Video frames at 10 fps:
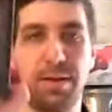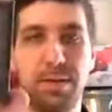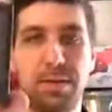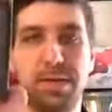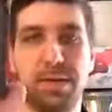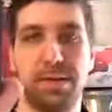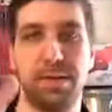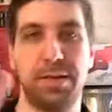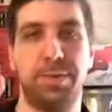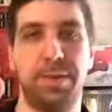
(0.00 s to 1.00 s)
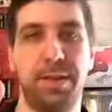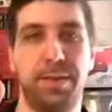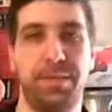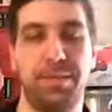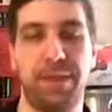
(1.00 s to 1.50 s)
which is also the complete
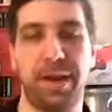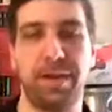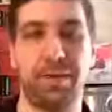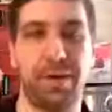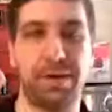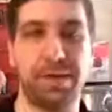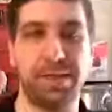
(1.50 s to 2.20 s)
regular version.